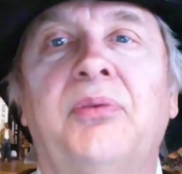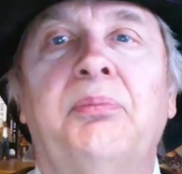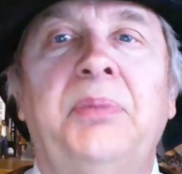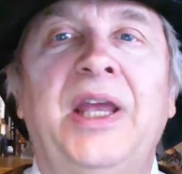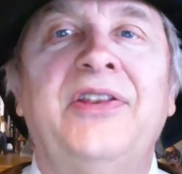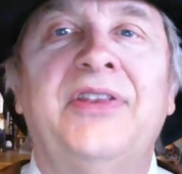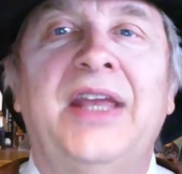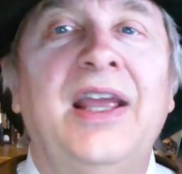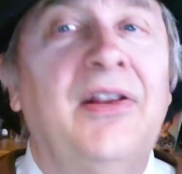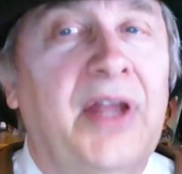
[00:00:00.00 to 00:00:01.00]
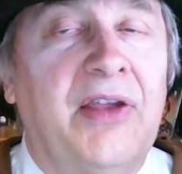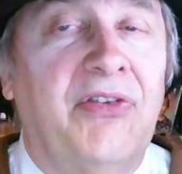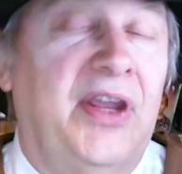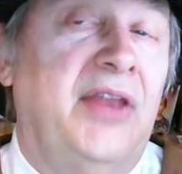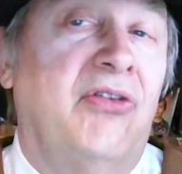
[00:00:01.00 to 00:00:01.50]
big thing, like
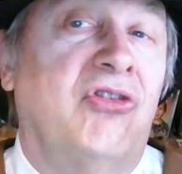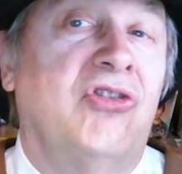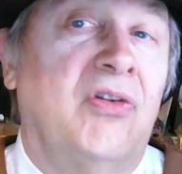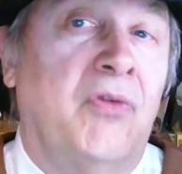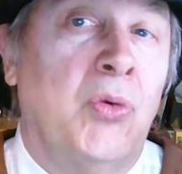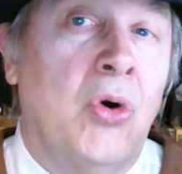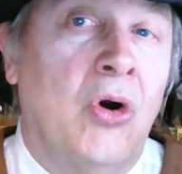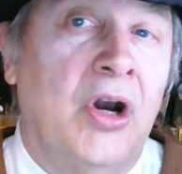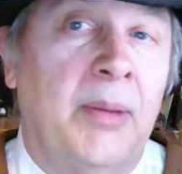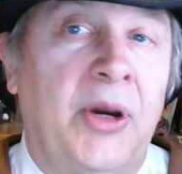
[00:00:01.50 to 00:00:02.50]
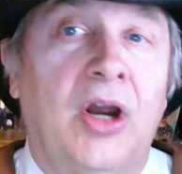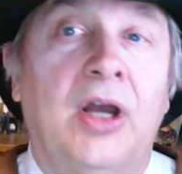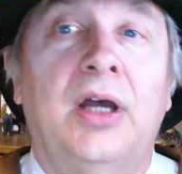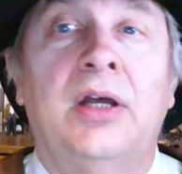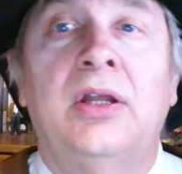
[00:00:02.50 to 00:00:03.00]
say the Civil War in
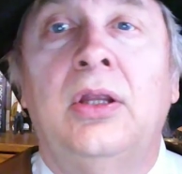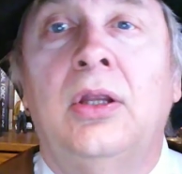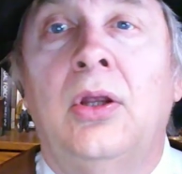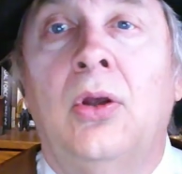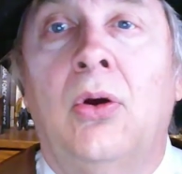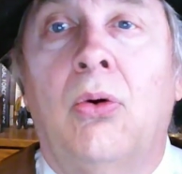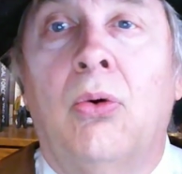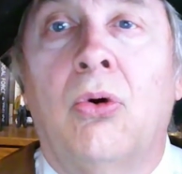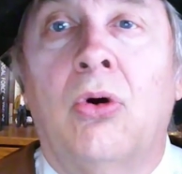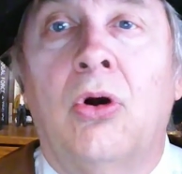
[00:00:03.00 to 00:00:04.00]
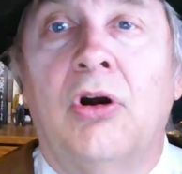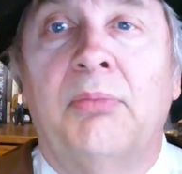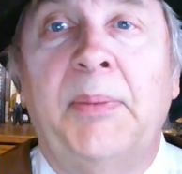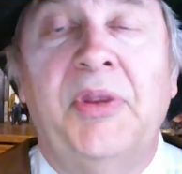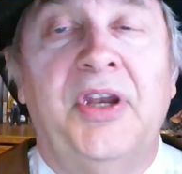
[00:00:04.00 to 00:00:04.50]
America, or
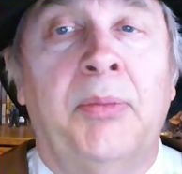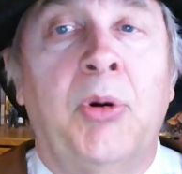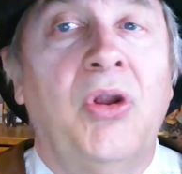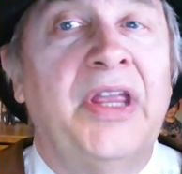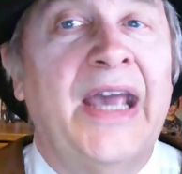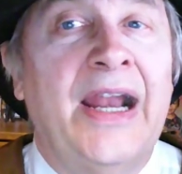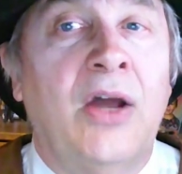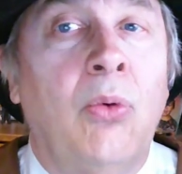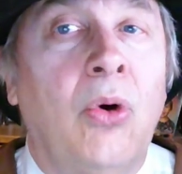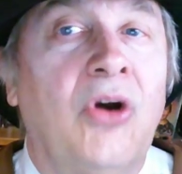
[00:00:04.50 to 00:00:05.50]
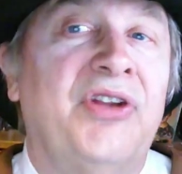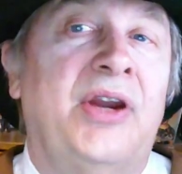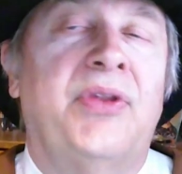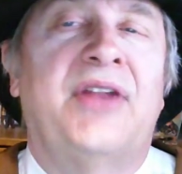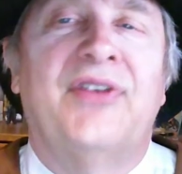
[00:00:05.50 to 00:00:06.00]
maybe the Napoleonic Wars. I
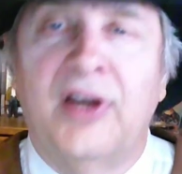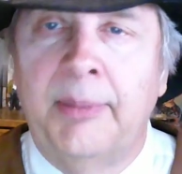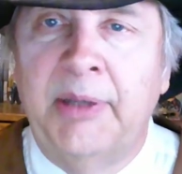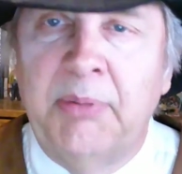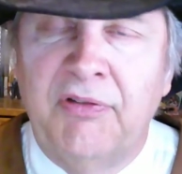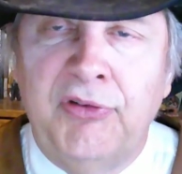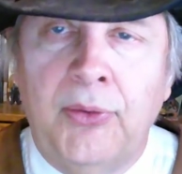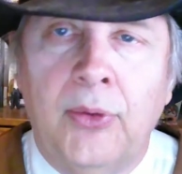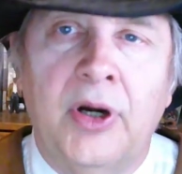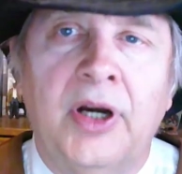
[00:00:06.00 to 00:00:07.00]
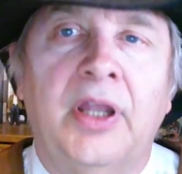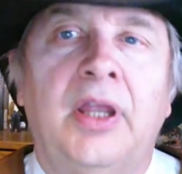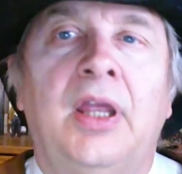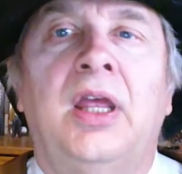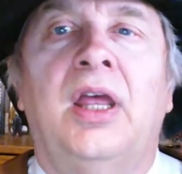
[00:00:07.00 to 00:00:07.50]
know that's a little bit before
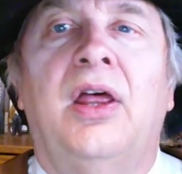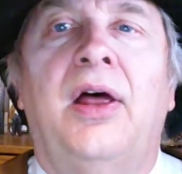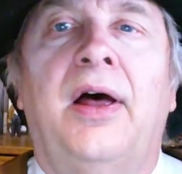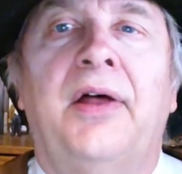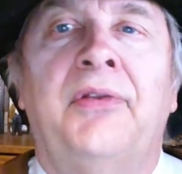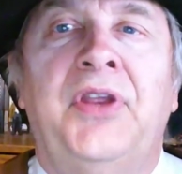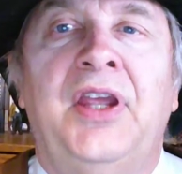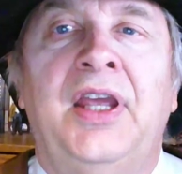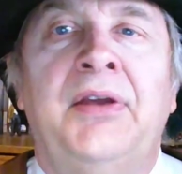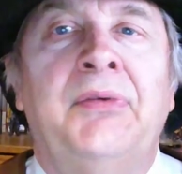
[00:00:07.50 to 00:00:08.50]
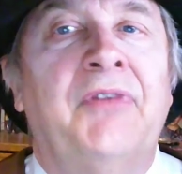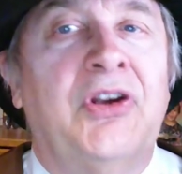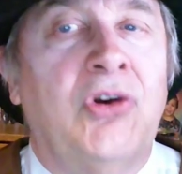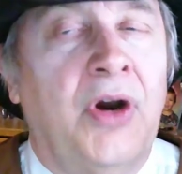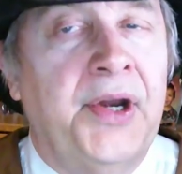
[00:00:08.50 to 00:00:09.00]
uh, the
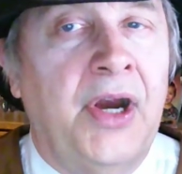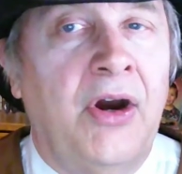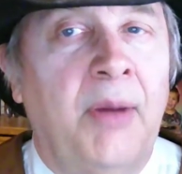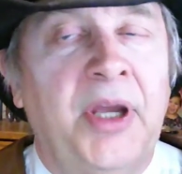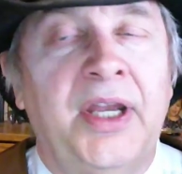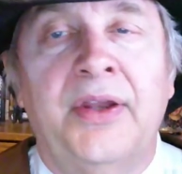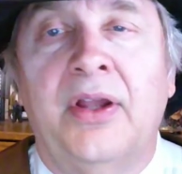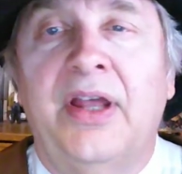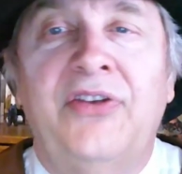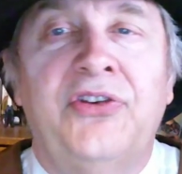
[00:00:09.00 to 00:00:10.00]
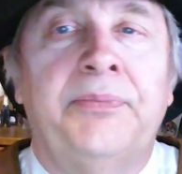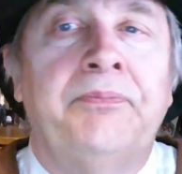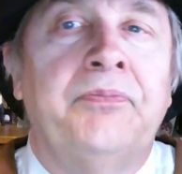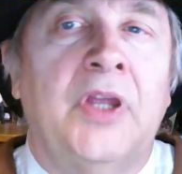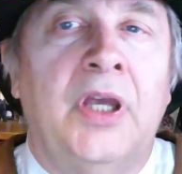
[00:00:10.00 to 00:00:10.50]
Victorian era, but nonetheless,
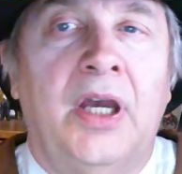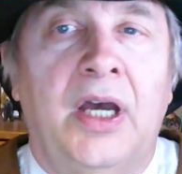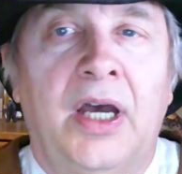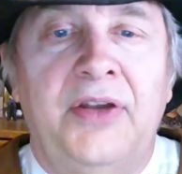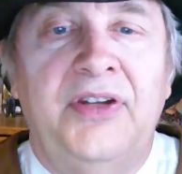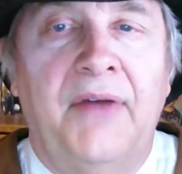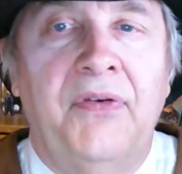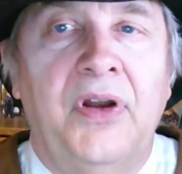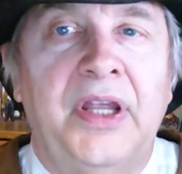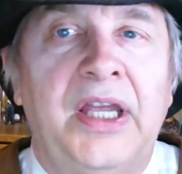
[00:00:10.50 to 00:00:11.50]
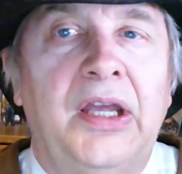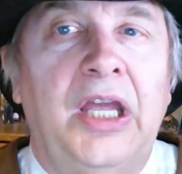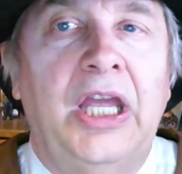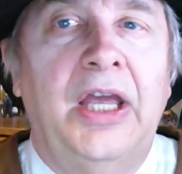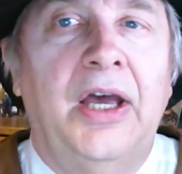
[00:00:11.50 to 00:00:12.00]
uh, definitely
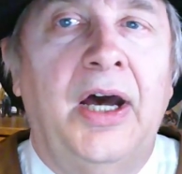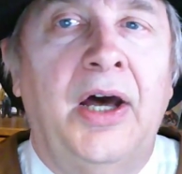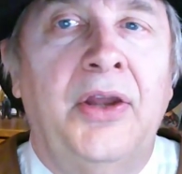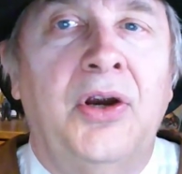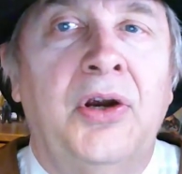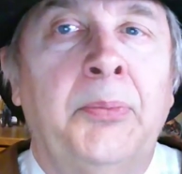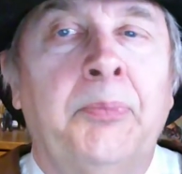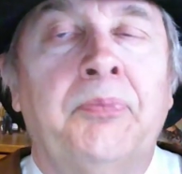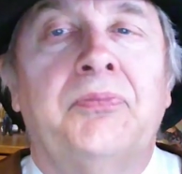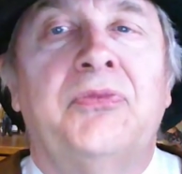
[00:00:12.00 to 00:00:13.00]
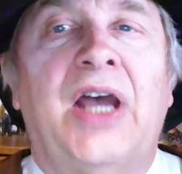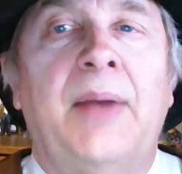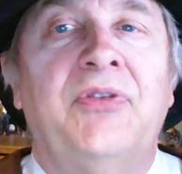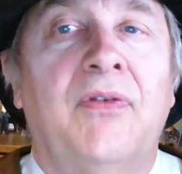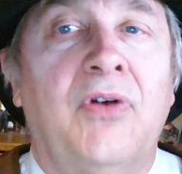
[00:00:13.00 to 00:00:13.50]
other
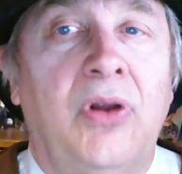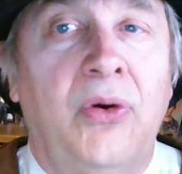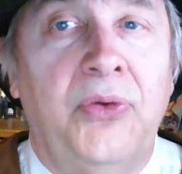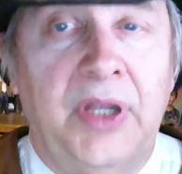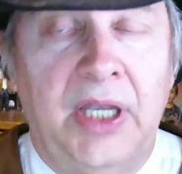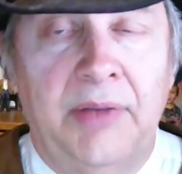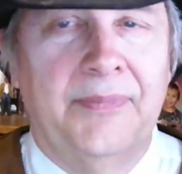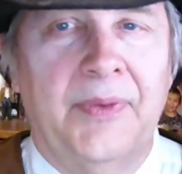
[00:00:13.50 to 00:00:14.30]
types of clothing.